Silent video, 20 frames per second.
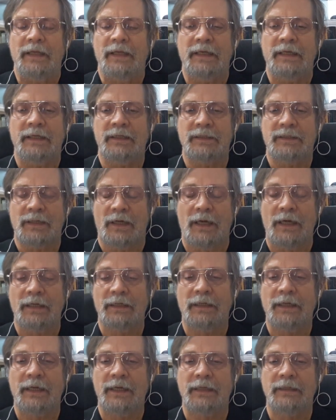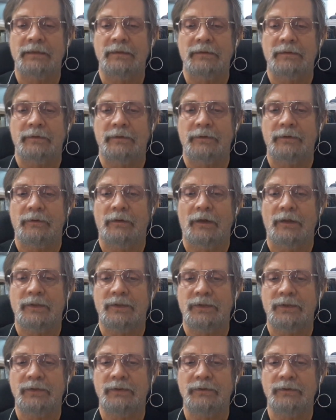In Thailand, there are
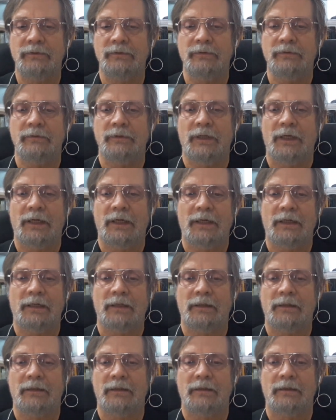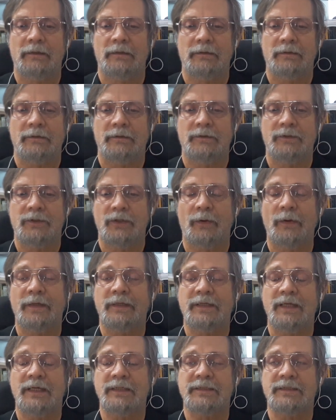two
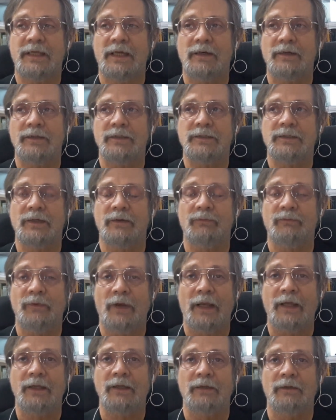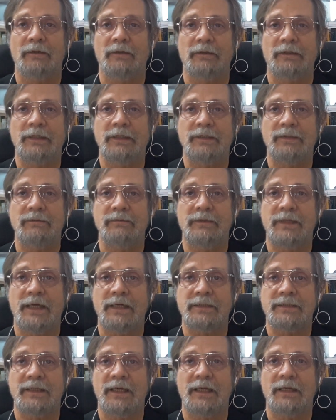TOEIC test centers that regularly do
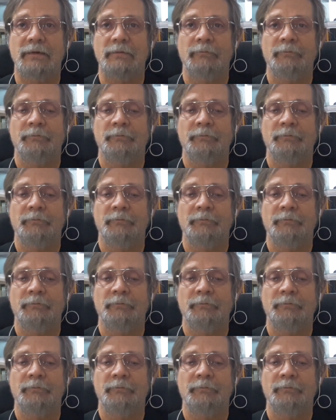testing.